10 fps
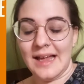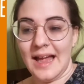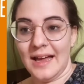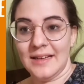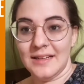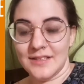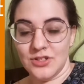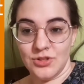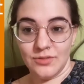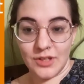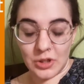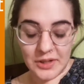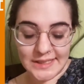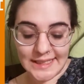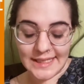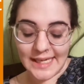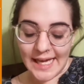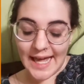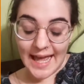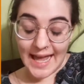and is in juvie currently
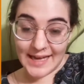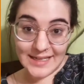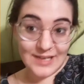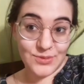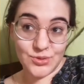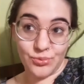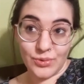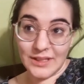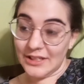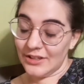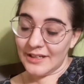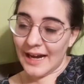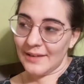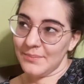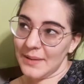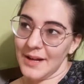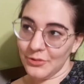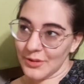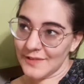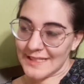and it was really good. I, maybe I'll
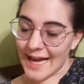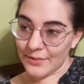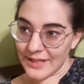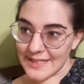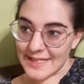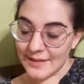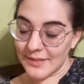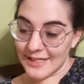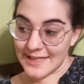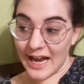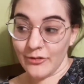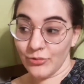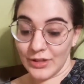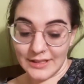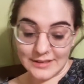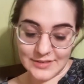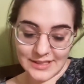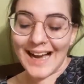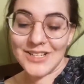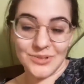reread that one instead because I really loved it.
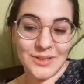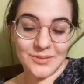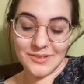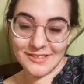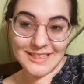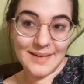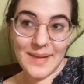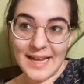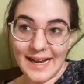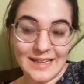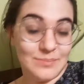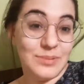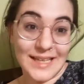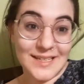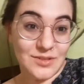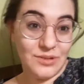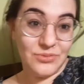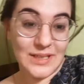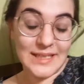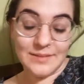I do want to reread them and I had planned to
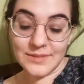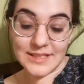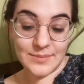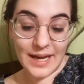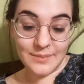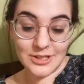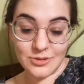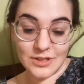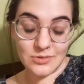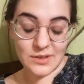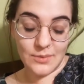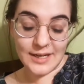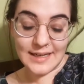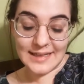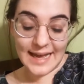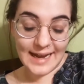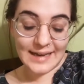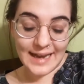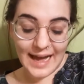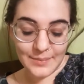reread them sometime in 2021 and that
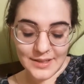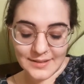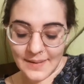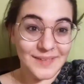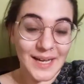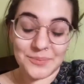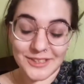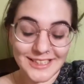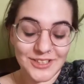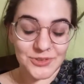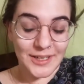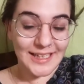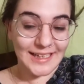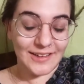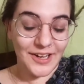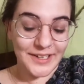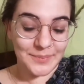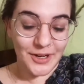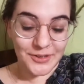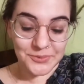hadn't happened. I'm really enjoying getting caught up
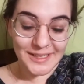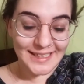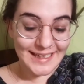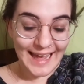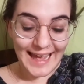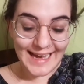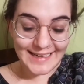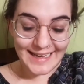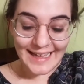on reading and